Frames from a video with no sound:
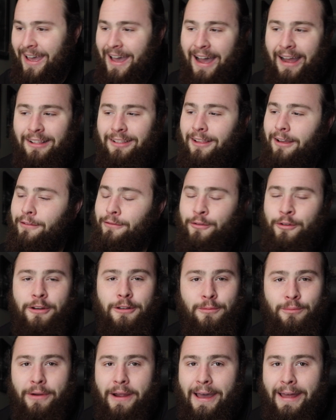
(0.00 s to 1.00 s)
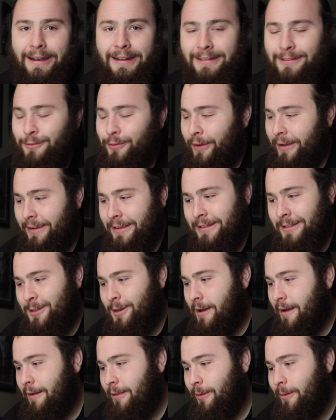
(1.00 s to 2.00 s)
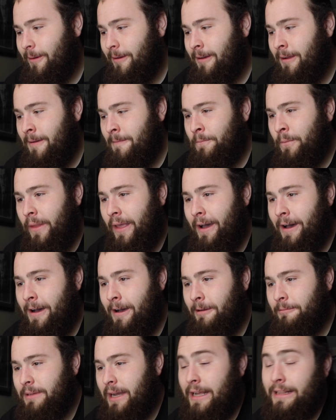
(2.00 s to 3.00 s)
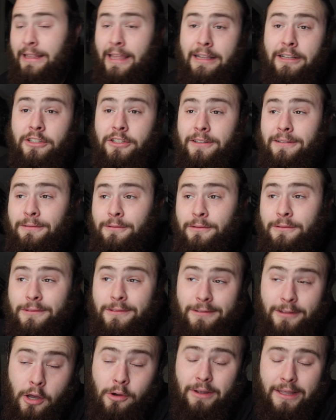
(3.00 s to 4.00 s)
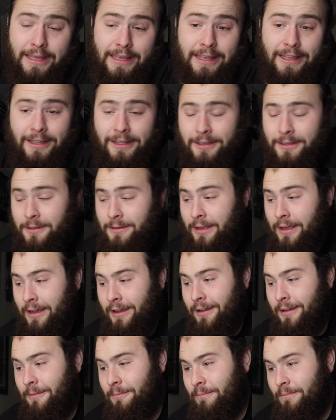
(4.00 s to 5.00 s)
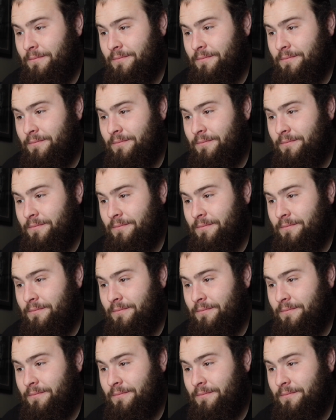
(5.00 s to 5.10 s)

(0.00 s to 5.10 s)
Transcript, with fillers: I love Chris Pratt as fucking Star-Lord. Um, I think, low-key, uh,